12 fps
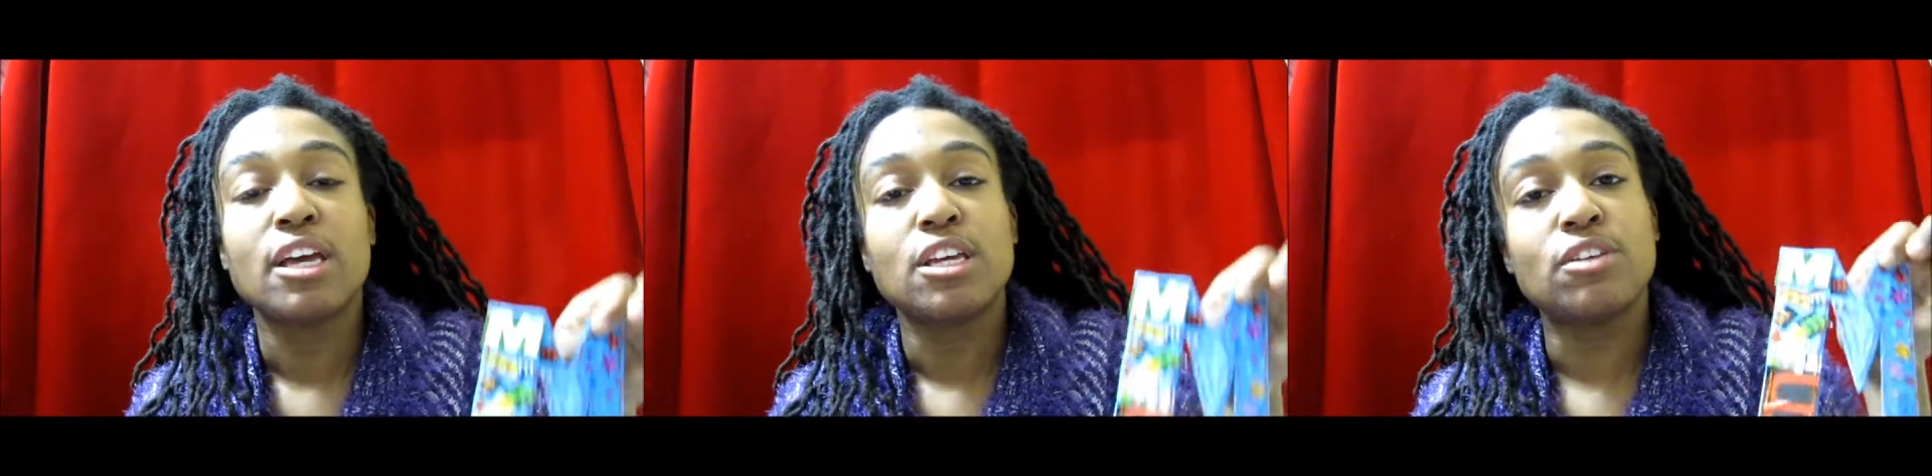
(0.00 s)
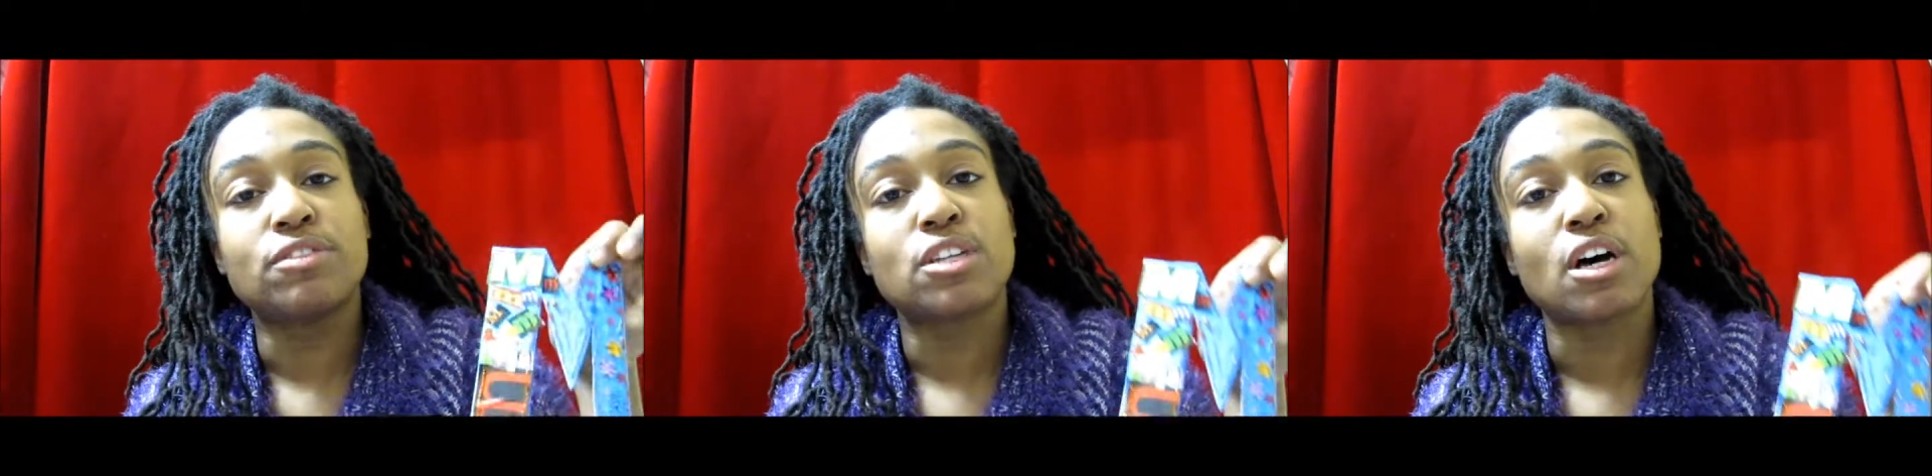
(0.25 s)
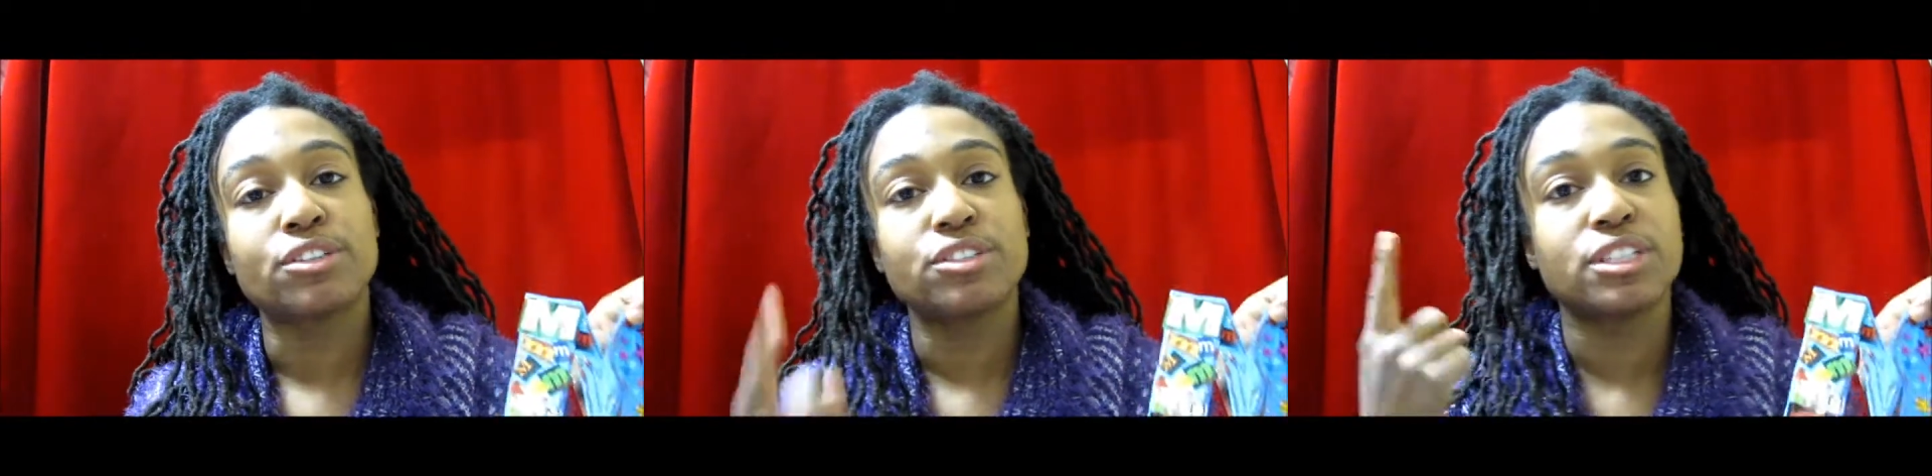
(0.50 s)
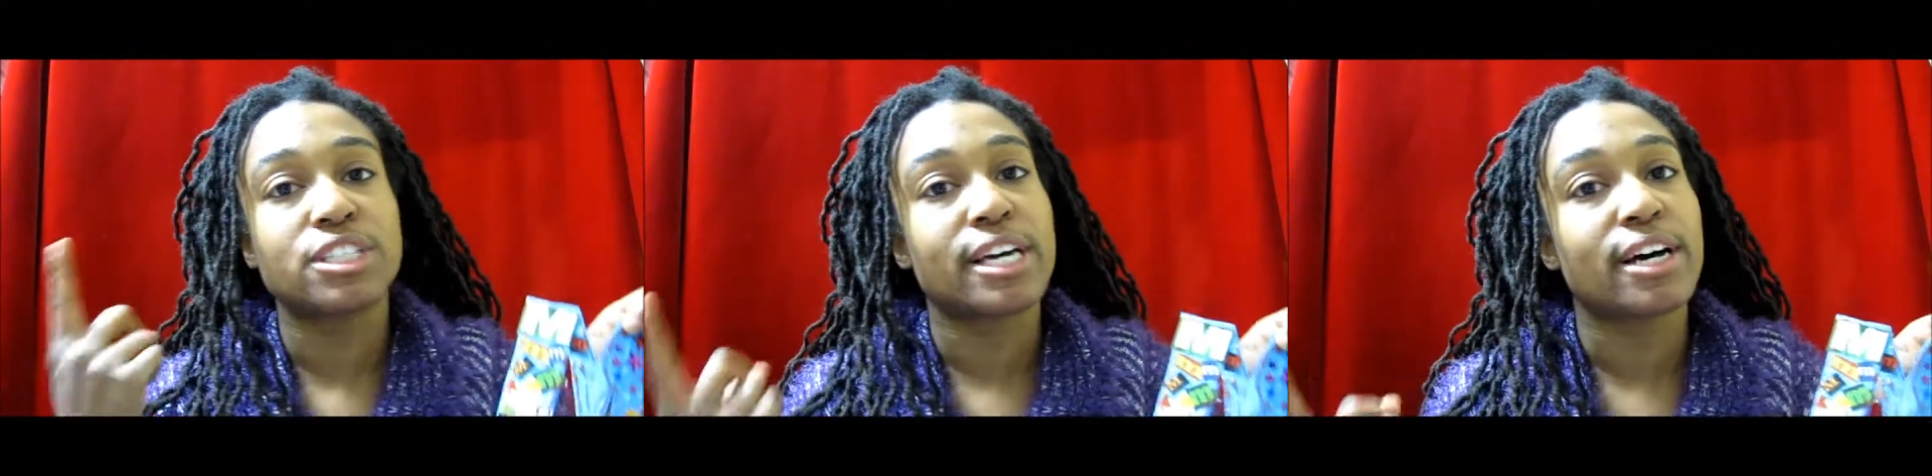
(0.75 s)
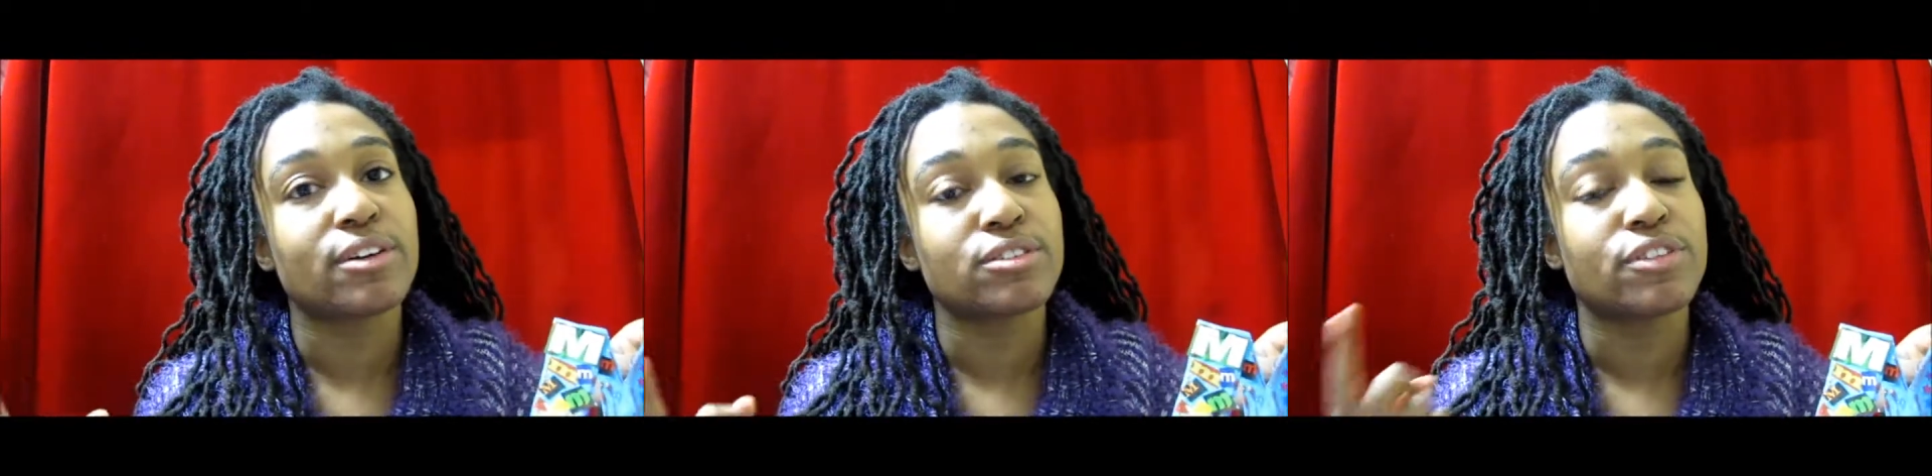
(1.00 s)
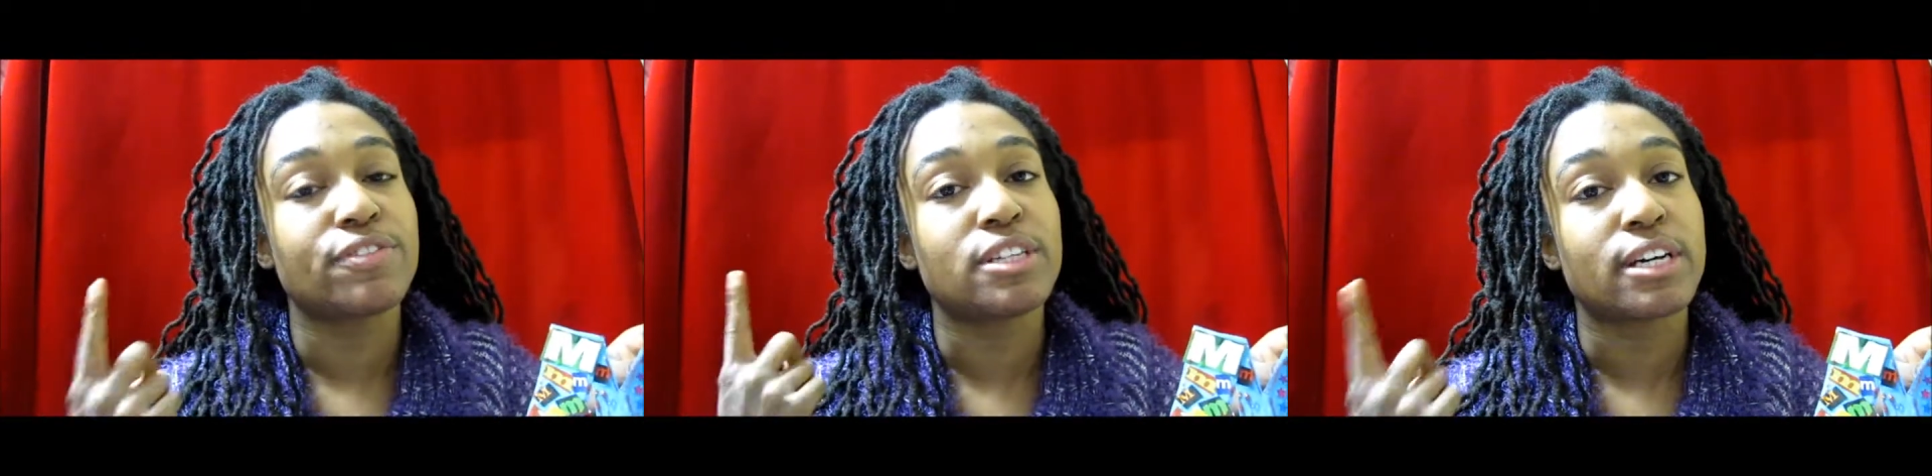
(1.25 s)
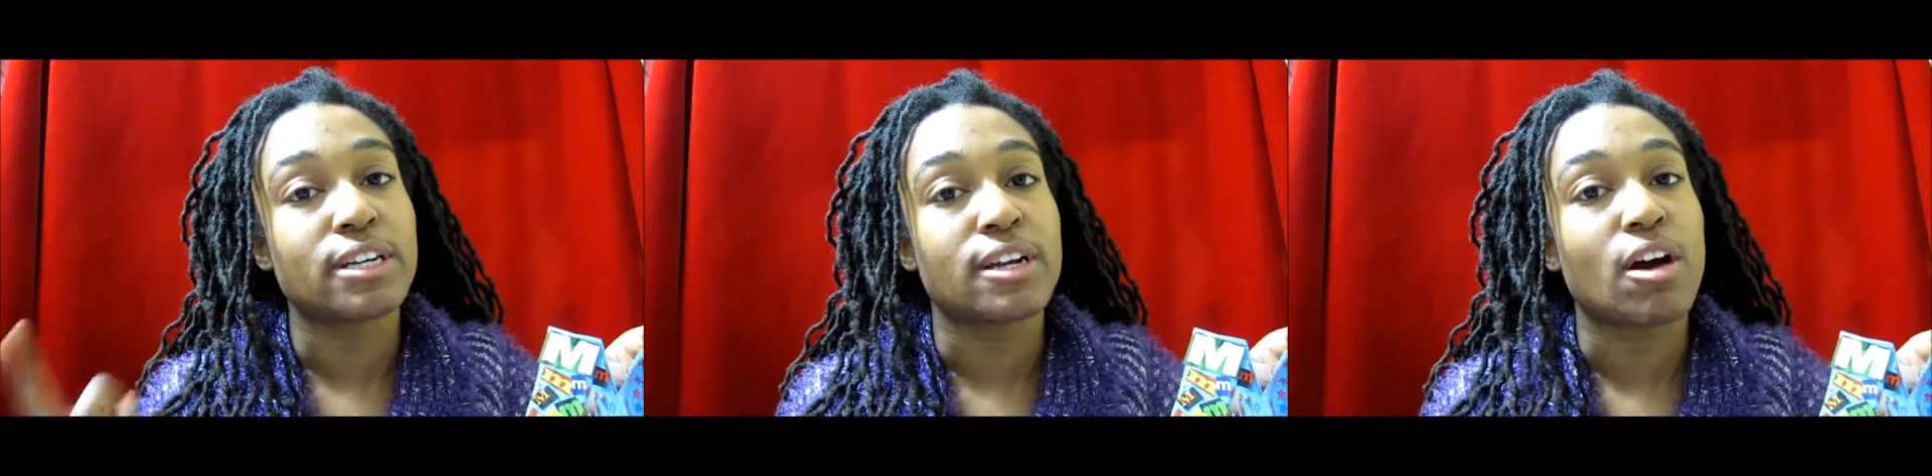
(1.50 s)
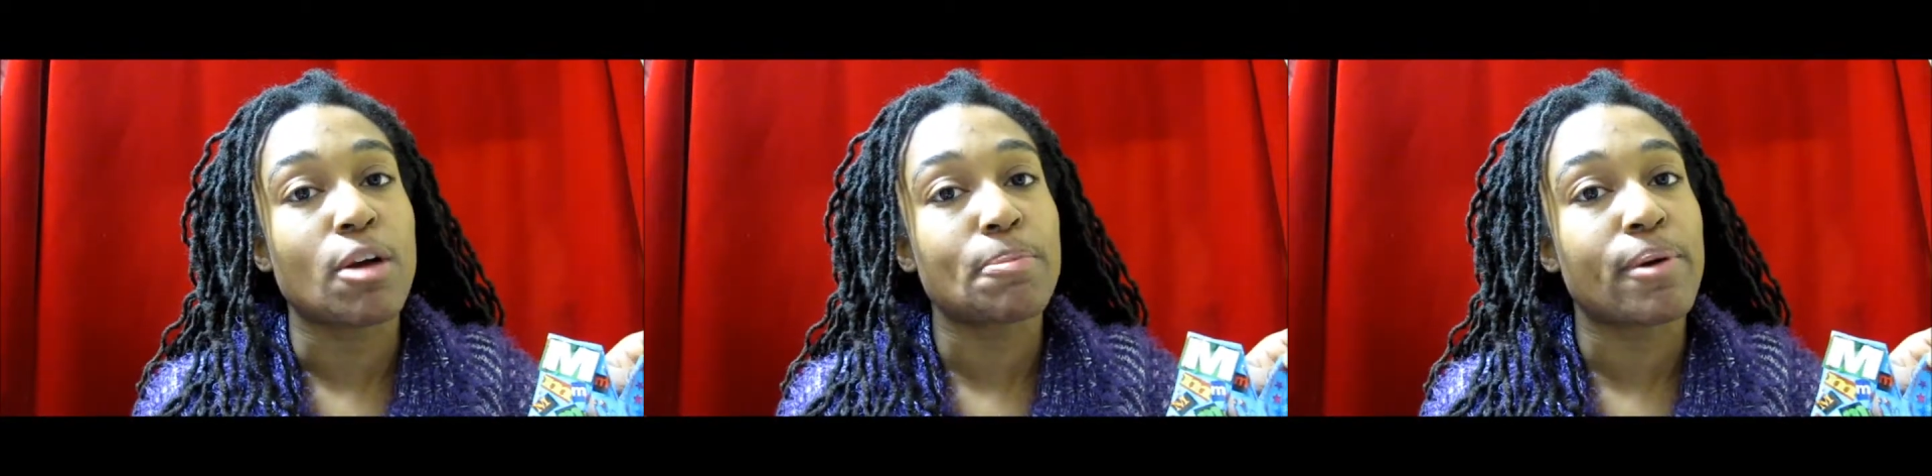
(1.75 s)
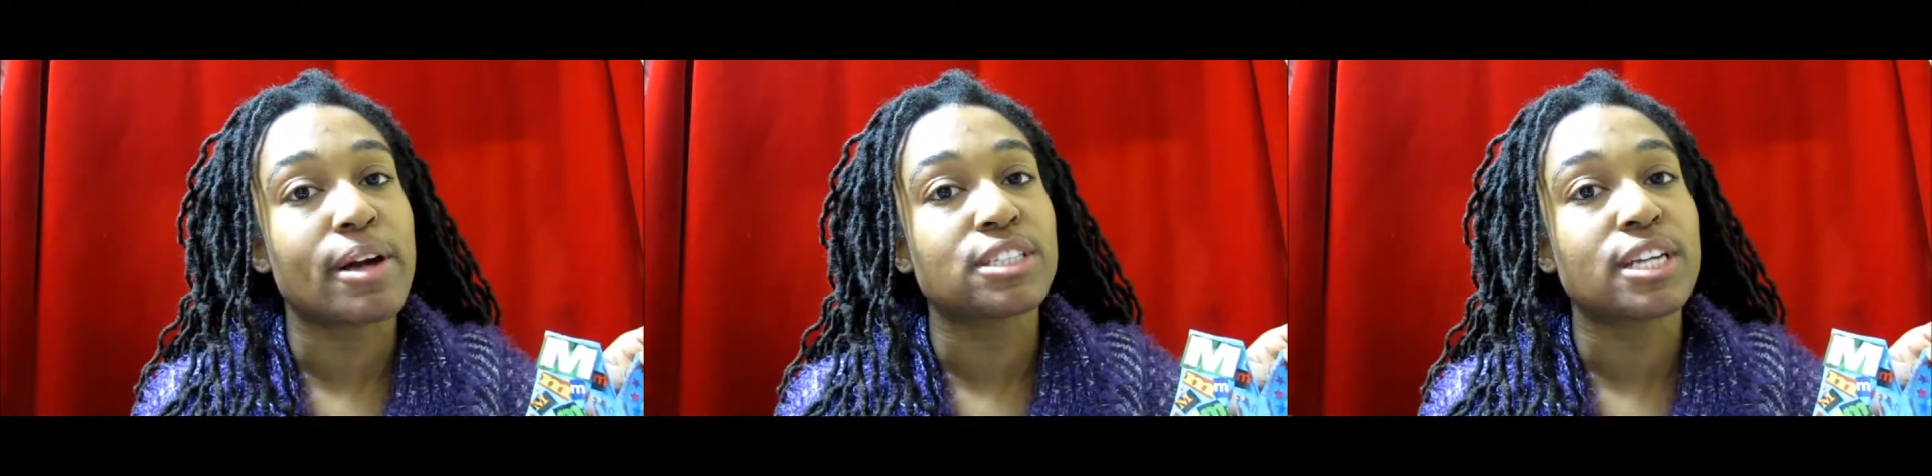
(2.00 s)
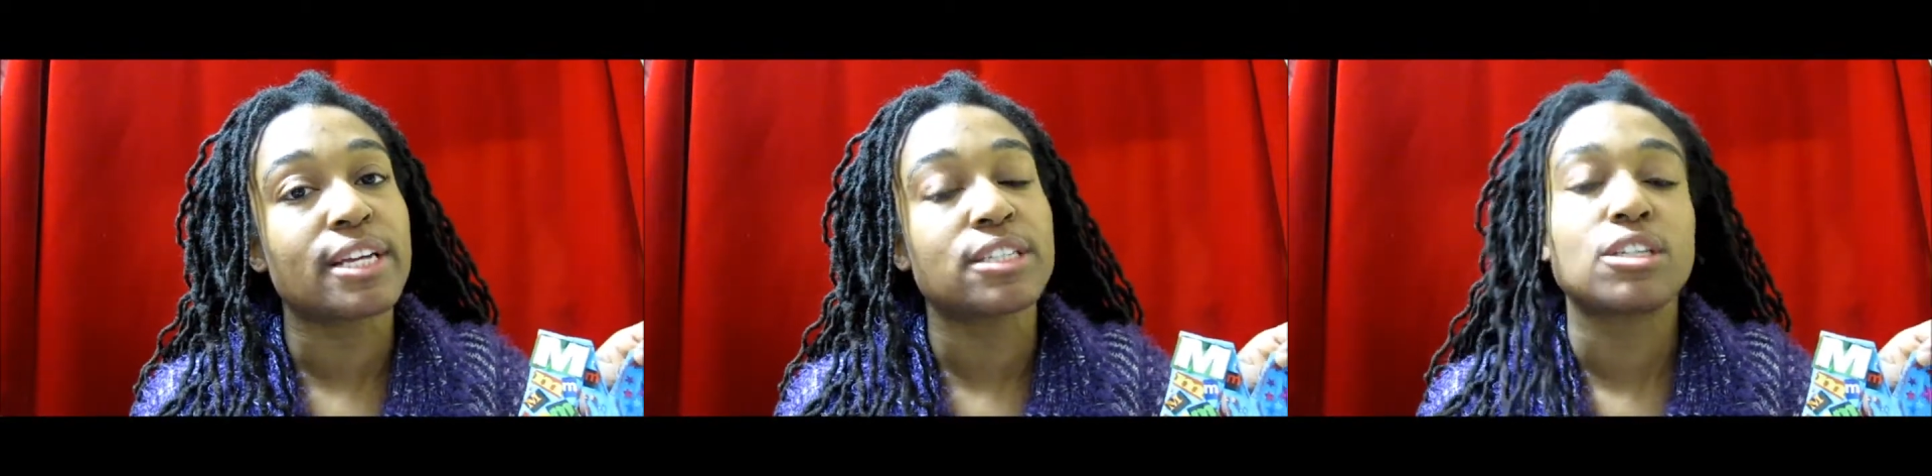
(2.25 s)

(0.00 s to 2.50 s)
You've taught your child, you've done an art project,